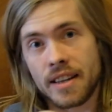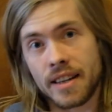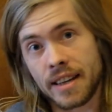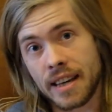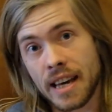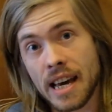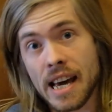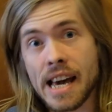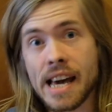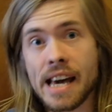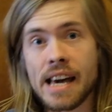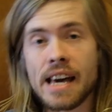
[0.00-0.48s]

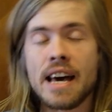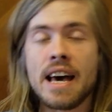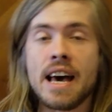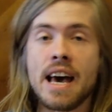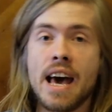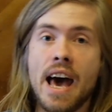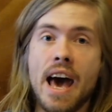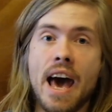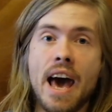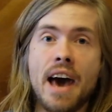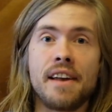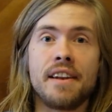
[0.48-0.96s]
G,
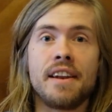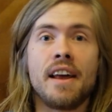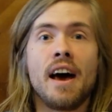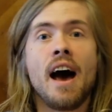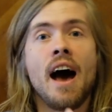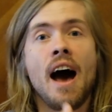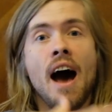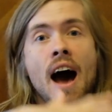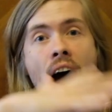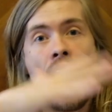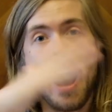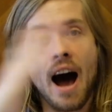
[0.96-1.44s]
and
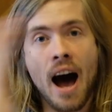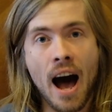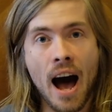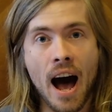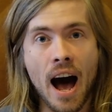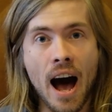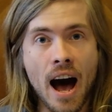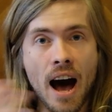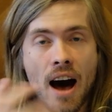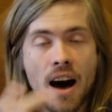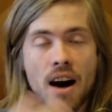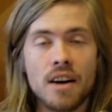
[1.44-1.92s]

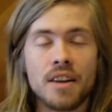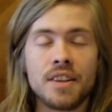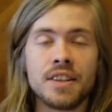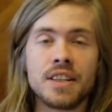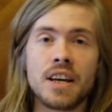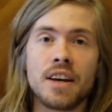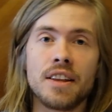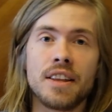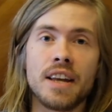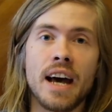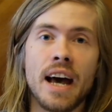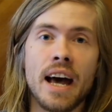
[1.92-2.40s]
Ha on
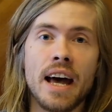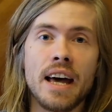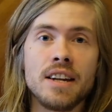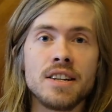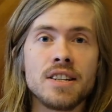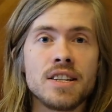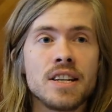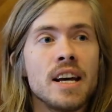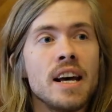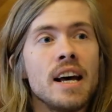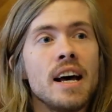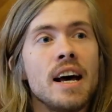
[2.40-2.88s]
the other hand.